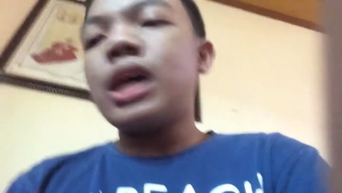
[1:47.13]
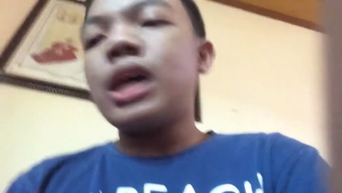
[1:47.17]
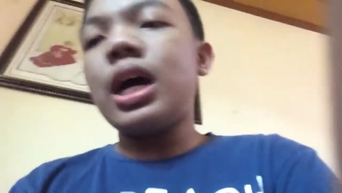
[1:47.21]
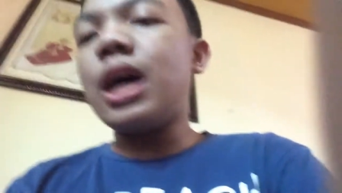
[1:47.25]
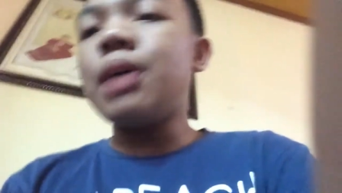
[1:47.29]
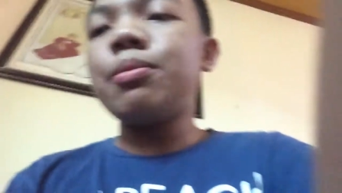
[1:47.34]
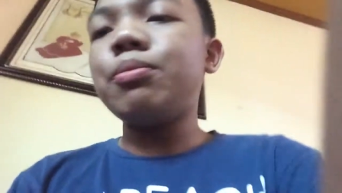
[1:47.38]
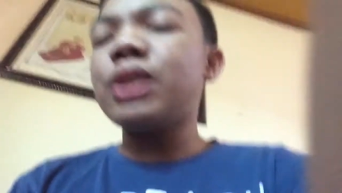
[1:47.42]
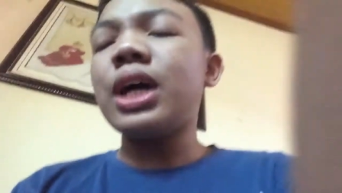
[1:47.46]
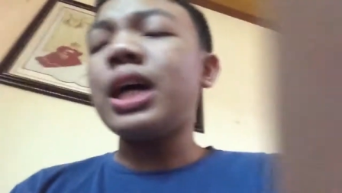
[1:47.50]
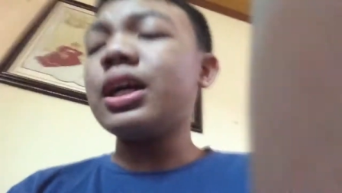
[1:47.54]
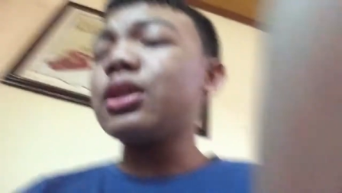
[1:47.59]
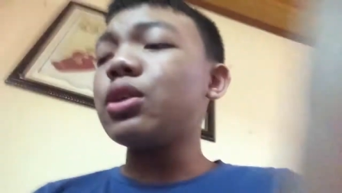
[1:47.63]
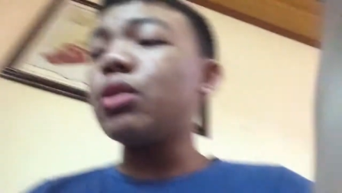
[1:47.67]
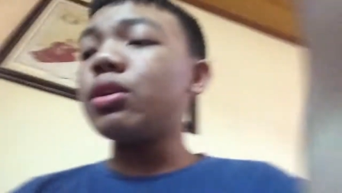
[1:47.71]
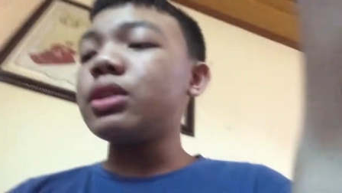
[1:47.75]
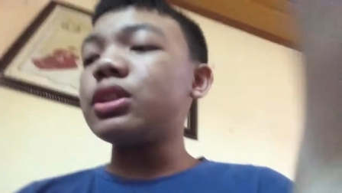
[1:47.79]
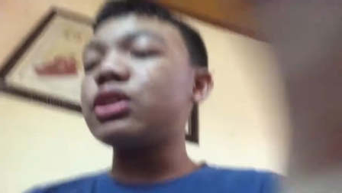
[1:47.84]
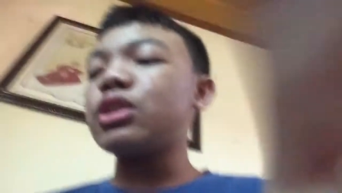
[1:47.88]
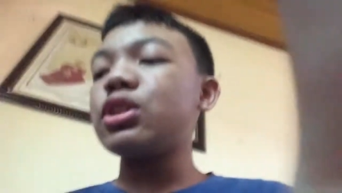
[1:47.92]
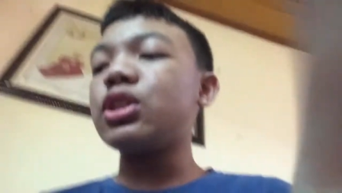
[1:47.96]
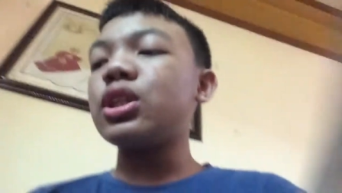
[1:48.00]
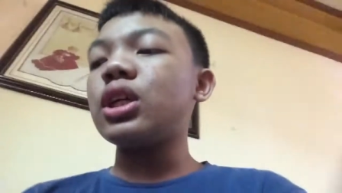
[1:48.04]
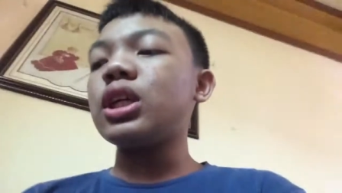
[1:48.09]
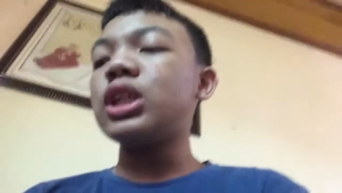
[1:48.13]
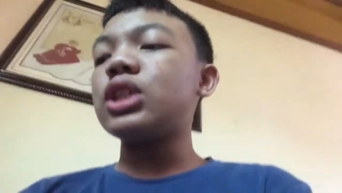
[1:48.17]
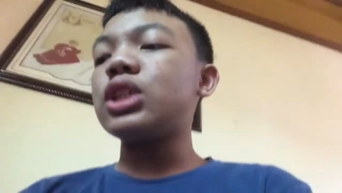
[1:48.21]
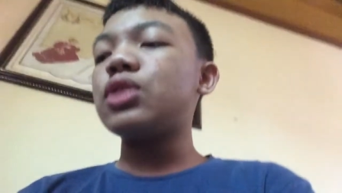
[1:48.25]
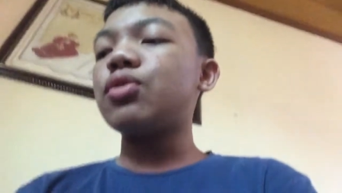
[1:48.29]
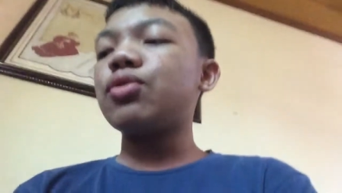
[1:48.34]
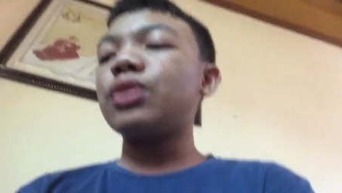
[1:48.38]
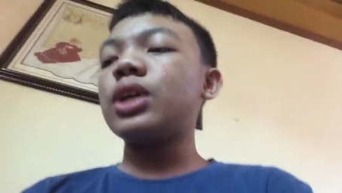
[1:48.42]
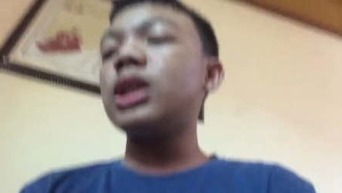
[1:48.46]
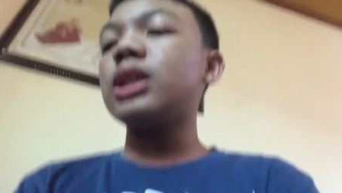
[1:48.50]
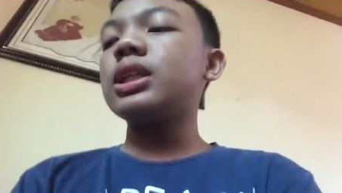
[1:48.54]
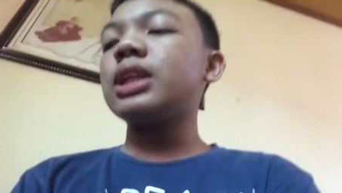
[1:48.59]
I'm not going to search
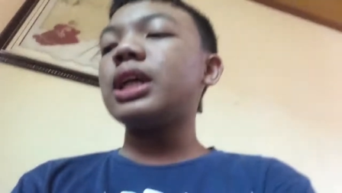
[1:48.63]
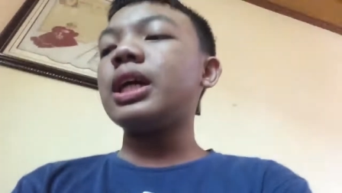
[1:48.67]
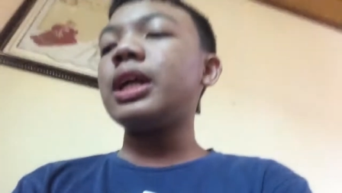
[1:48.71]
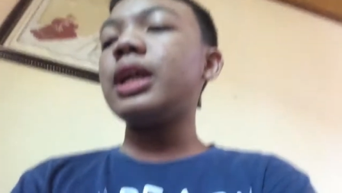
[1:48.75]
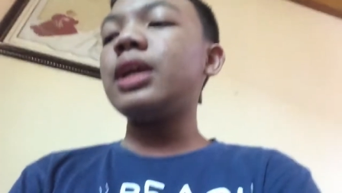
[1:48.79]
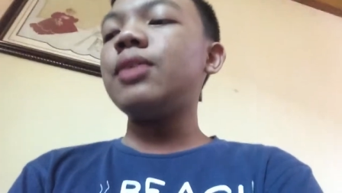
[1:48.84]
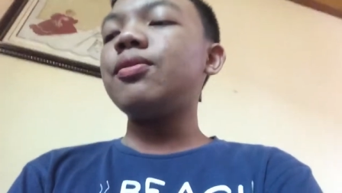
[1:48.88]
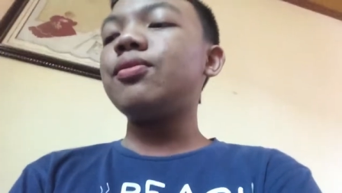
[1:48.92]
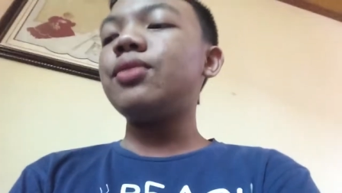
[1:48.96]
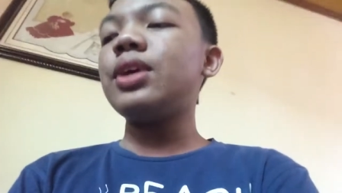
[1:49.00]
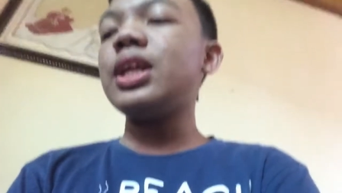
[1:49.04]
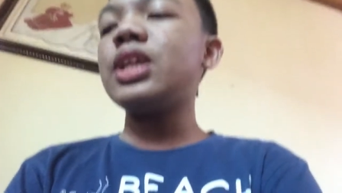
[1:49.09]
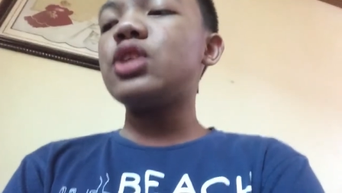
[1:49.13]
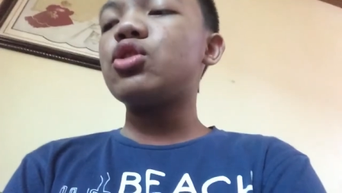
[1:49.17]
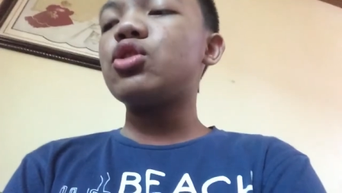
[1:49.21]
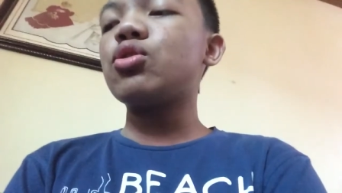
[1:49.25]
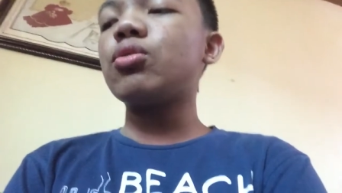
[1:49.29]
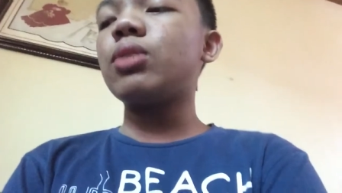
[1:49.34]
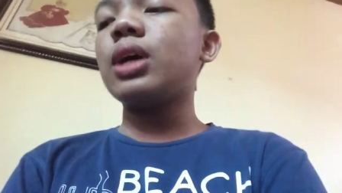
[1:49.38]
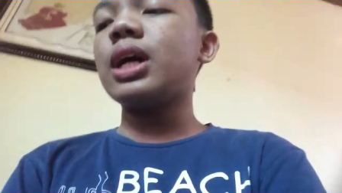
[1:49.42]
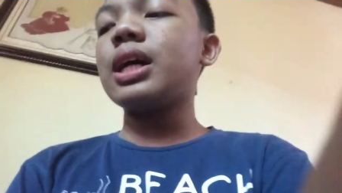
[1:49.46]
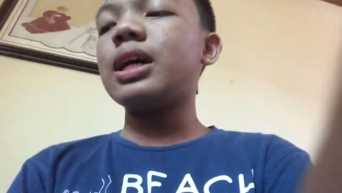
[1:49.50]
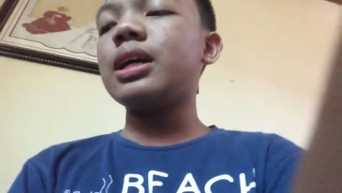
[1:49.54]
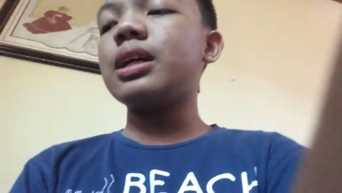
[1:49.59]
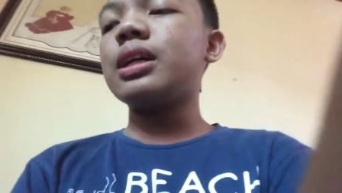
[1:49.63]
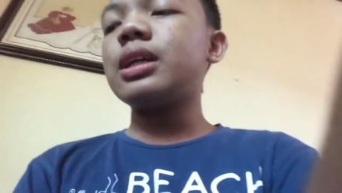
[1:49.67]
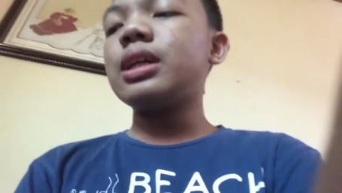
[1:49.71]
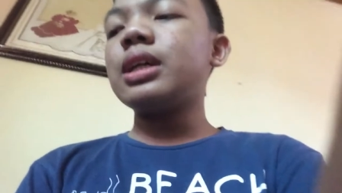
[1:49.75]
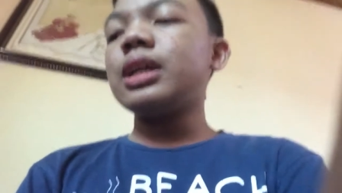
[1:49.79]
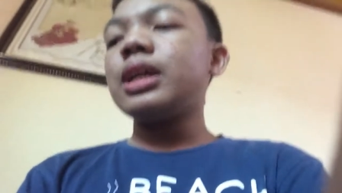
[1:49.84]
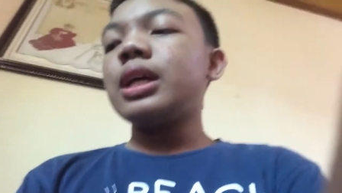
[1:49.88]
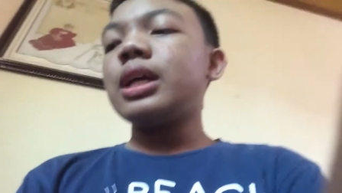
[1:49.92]
for the individual.